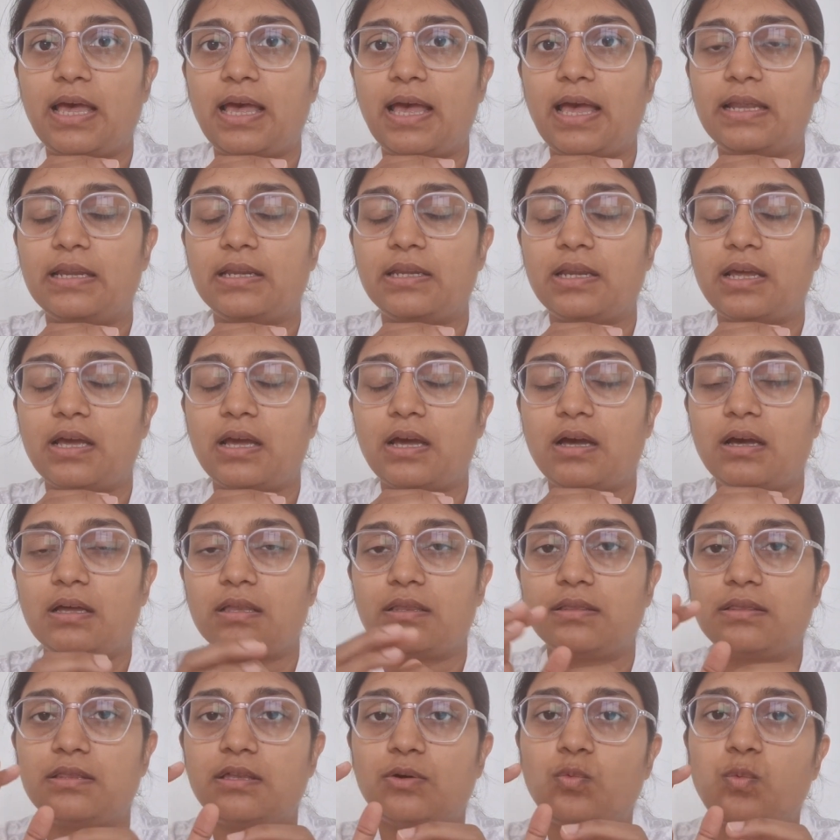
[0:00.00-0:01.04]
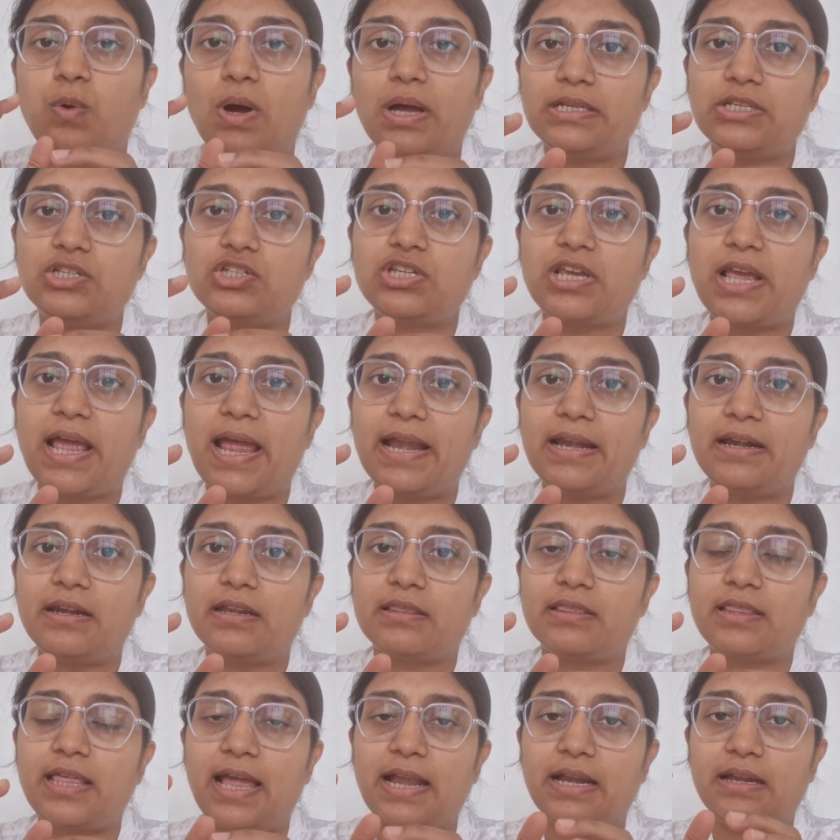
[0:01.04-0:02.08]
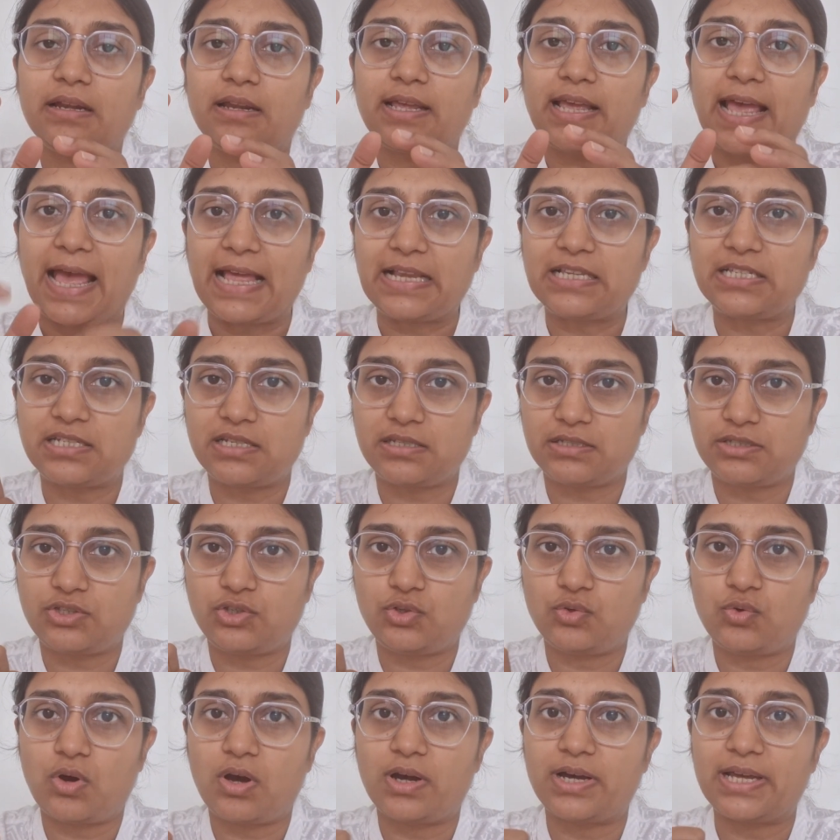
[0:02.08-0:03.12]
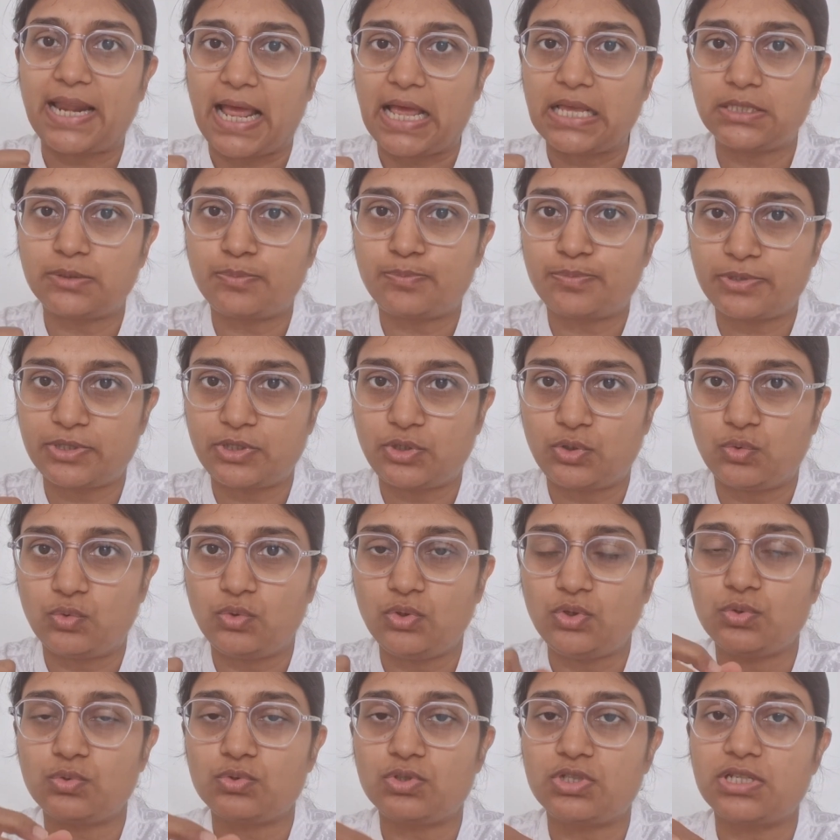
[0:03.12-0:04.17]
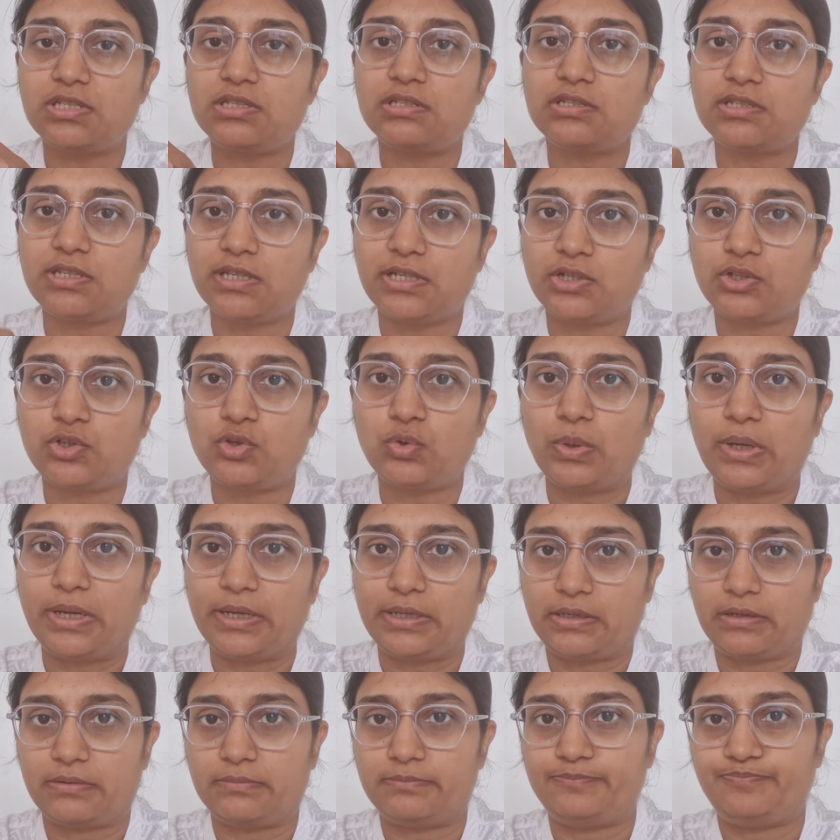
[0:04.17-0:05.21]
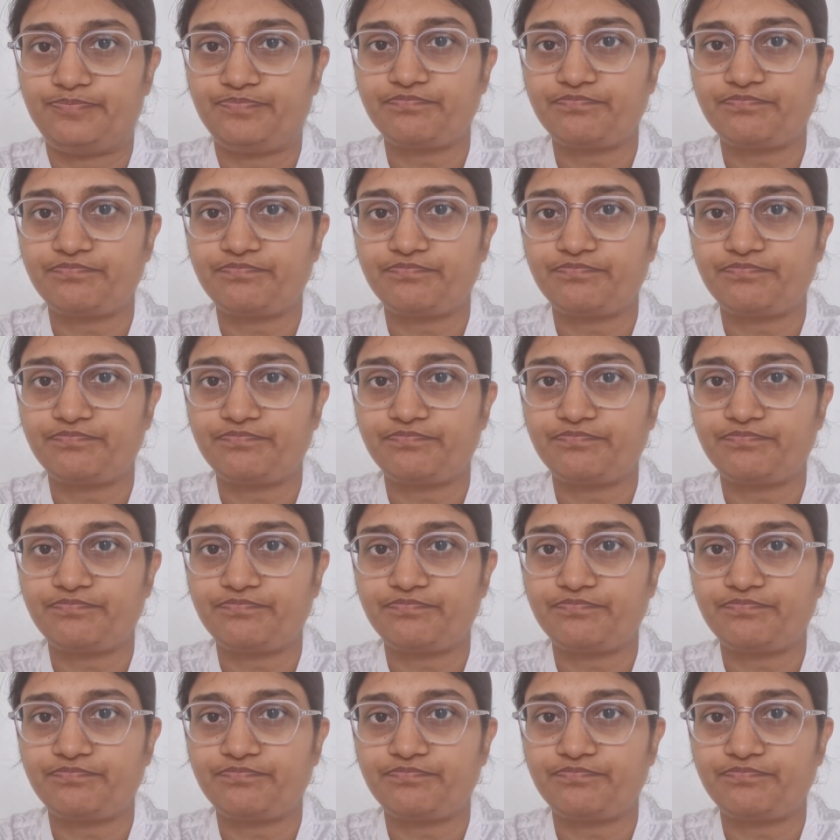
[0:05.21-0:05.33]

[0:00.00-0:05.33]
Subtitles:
and the one chant that catches you or grasps you, you just stick to it.